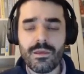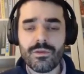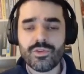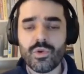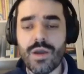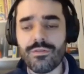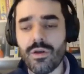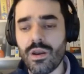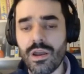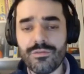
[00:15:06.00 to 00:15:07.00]
So I have
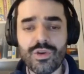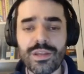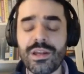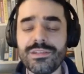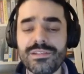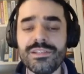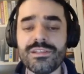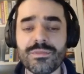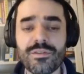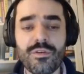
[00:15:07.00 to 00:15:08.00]
a lot of granularity in
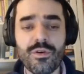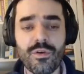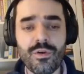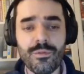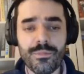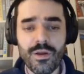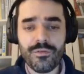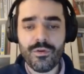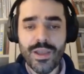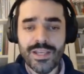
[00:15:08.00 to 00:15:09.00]
terms of
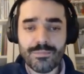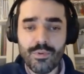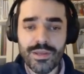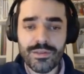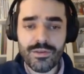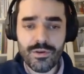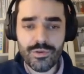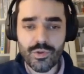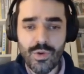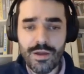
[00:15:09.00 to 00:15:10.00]
exploring
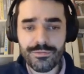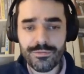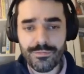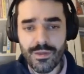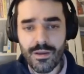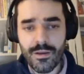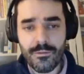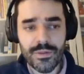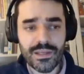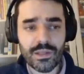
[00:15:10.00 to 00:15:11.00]
the graph,
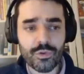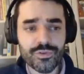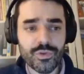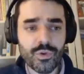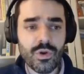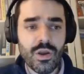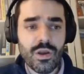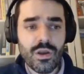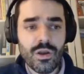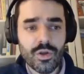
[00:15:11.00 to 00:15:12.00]
but I can also
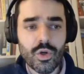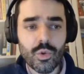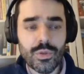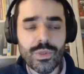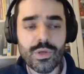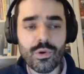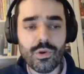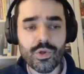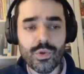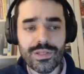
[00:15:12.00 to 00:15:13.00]
call what we call
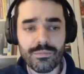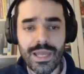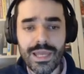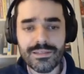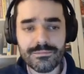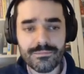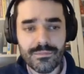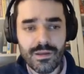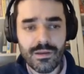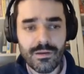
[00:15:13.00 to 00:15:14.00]
a query template.
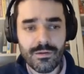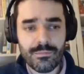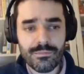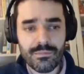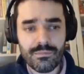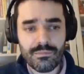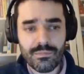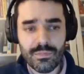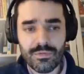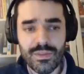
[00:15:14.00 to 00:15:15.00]

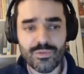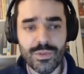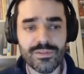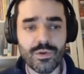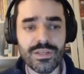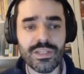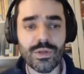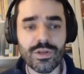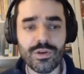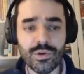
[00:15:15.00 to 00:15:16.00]
This one is called
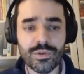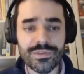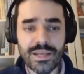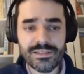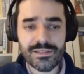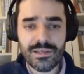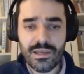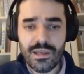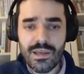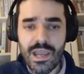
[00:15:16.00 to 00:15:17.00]
indirect contacts,
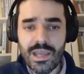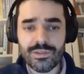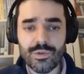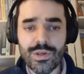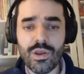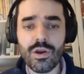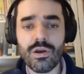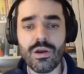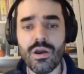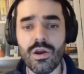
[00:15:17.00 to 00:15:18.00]
and trigger
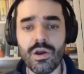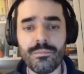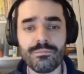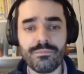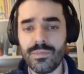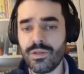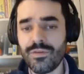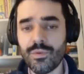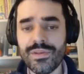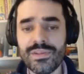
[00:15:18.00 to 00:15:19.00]
in a
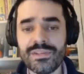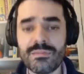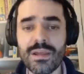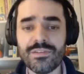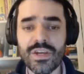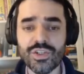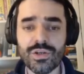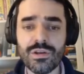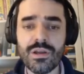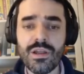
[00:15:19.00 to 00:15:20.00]
very seamless fashion